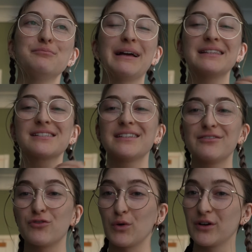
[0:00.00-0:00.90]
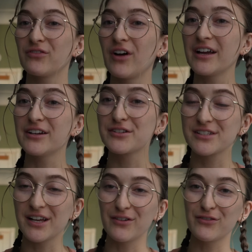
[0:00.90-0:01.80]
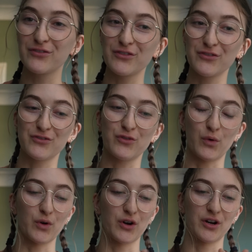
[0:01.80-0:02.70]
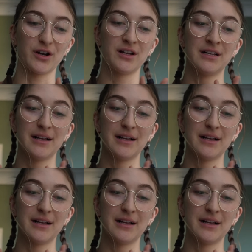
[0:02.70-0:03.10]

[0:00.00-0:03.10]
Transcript: mentally fortify yourself for